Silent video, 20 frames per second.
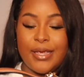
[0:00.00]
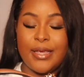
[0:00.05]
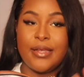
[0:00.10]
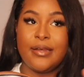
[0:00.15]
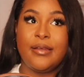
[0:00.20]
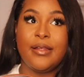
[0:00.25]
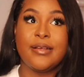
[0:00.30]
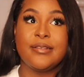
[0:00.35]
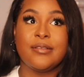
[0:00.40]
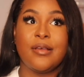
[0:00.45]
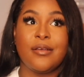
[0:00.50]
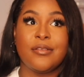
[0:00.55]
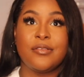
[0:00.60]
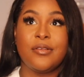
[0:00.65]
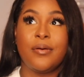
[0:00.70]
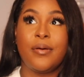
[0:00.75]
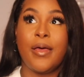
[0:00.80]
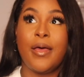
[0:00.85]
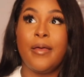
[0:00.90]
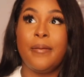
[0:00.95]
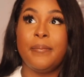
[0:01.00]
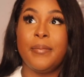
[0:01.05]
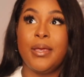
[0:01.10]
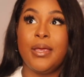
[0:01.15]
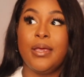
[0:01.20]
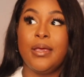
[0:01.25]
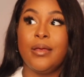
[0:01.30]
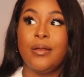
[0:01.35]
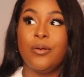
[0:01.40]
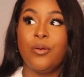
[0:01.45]
It does also come
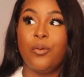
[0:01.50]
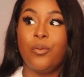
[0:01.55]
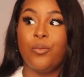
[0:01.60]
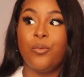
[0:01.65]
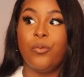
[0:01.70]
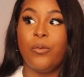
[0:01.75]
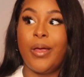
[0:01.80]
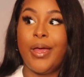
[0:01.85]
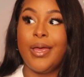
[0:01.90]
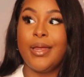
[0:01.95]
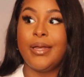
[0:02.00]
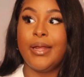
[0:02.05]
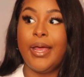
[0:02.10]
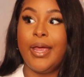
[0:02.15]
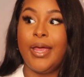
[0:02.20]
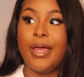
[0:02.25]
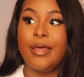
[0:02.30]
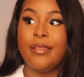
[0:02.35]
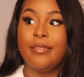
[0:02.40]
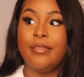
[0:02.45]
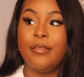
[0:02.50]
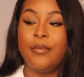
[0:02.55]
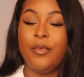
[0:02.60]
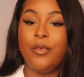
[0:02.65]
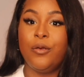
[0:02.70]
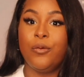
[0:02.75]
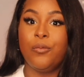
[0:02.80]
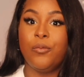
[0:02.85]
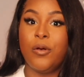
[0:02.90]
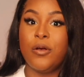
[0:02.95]
in red and
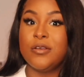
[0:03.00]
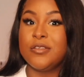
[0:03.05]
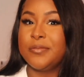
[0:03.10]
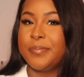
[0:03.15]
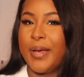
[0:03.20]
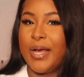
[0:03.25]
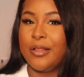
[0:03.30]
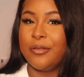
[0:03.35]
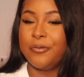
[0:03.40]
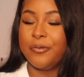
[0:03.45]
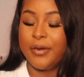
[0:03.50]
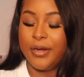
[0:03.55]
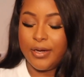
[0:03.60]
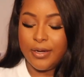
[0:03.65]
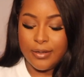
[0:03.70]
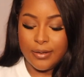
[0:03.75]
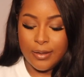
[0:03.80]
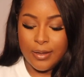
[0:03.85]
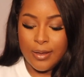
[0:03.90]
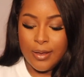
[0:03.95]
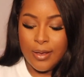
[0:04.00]
the rose ballerine.